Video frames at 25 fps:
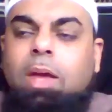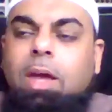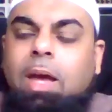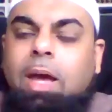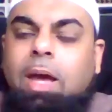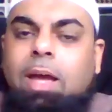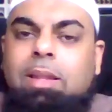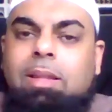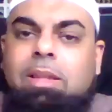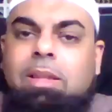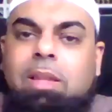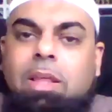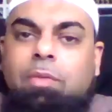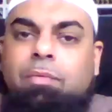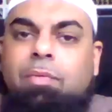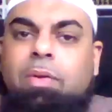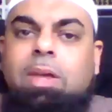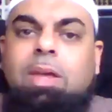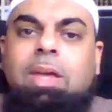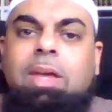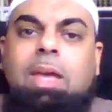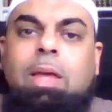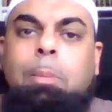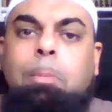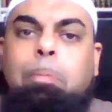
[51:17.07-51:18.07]
and
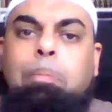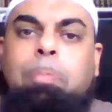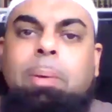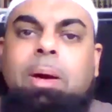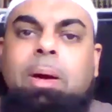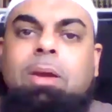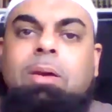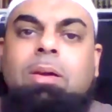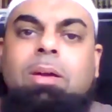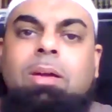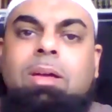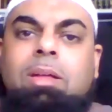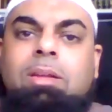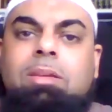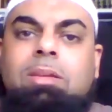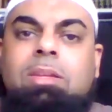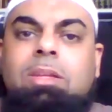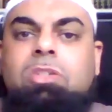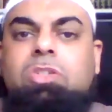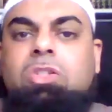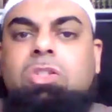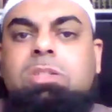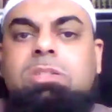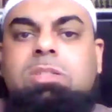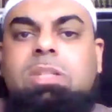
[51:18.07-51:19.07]
living in better
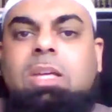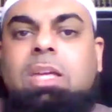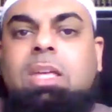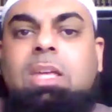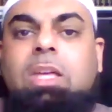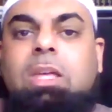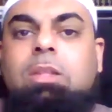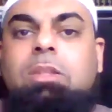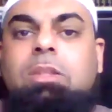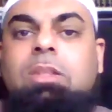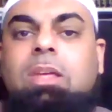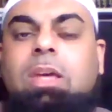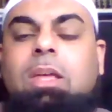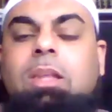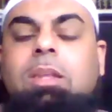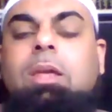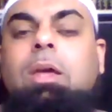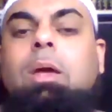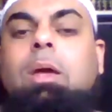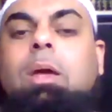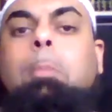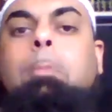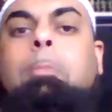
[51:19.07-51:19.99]
conditions that he did